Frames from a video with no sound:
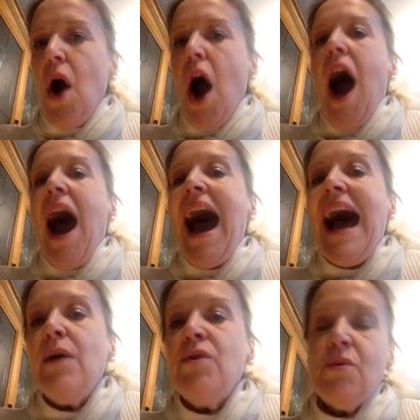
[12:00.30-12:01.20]

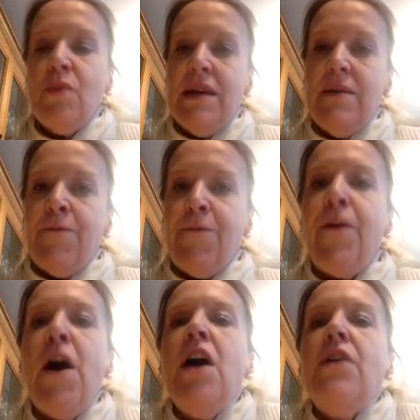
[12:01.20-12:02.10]
how do we
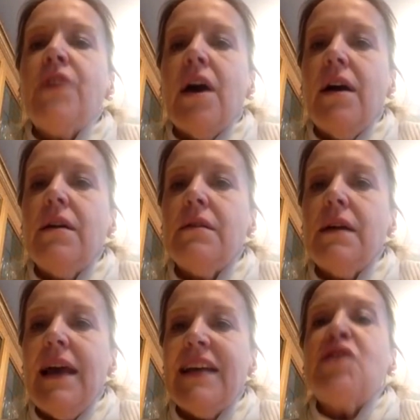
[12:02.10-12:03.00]
further
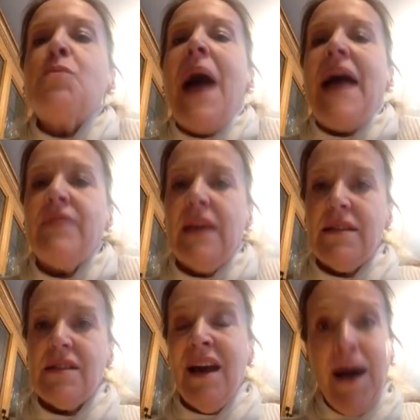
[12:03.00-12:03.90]
expand
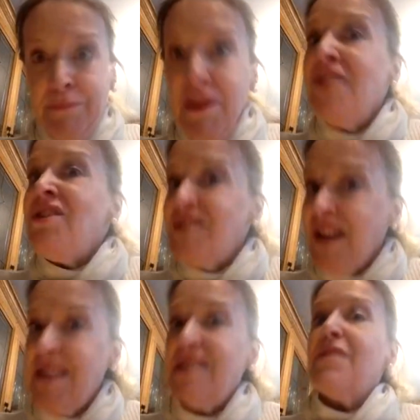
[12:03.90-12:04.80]
this? And
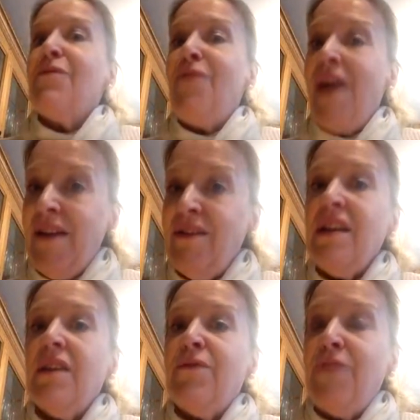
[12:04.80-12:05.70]
merchandise is a
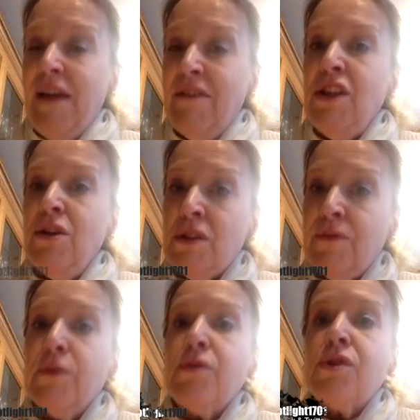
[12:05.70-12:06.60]
very, very
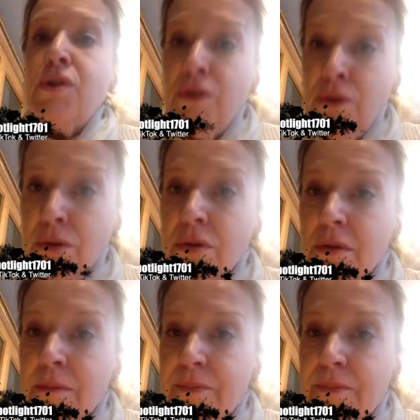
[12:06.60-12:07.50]
useful tool
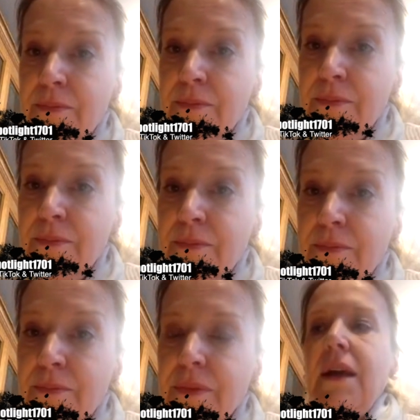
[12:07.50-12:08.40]

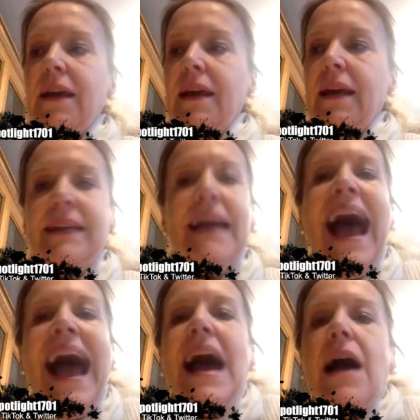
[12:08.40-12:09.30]
in
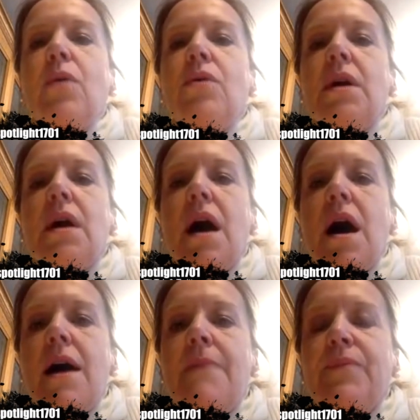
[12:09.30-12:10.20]
how
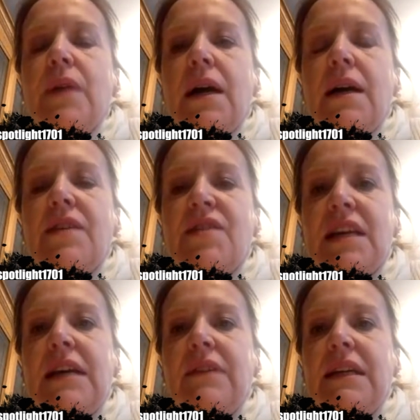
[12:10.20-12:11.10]
a
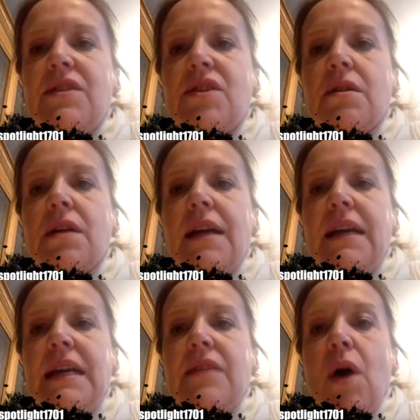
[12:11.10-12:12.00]
series can
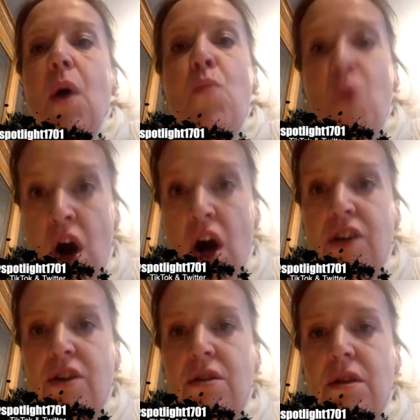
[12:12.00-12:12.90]
either
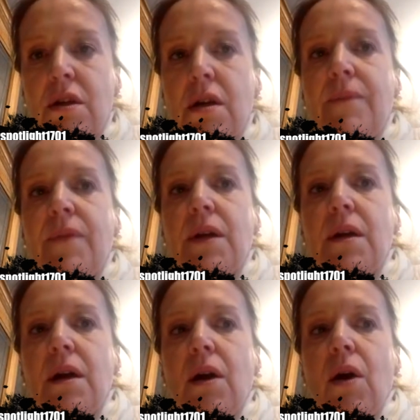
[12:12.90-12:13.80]
work
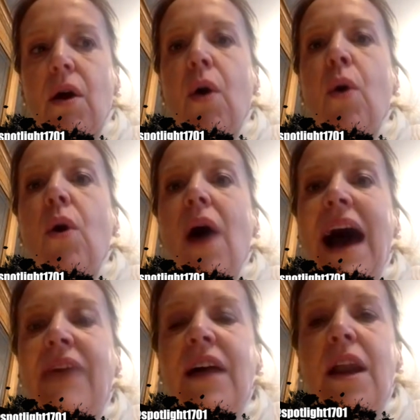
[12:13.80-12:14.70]
or
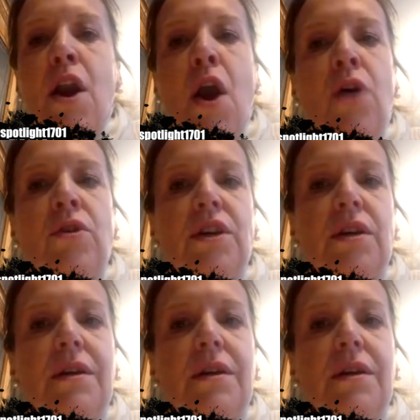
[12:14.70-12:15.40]
have a longer